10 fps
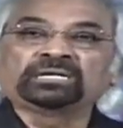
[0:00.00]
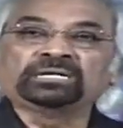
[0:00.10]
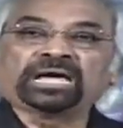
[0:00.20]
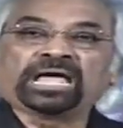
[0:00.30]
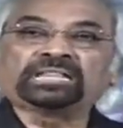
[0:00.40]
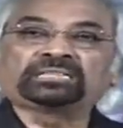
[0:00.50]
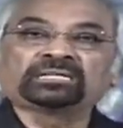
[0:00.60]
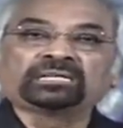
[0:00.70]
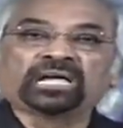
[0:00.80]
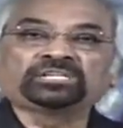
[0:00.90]
in health,
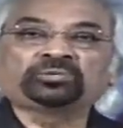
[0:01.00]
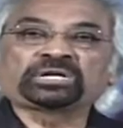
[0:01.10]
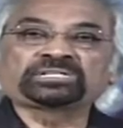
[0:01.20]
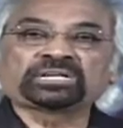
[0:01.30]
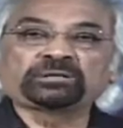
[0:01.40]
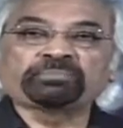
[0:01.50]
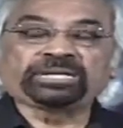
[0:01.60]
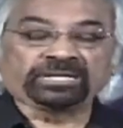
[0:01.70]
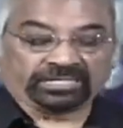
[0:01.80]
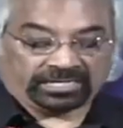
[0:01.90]
education, and
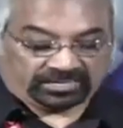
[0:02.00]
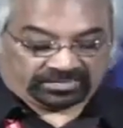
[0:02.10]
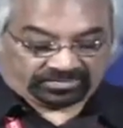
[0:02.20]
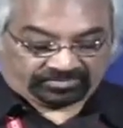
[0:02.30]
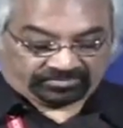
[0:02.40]
many areas.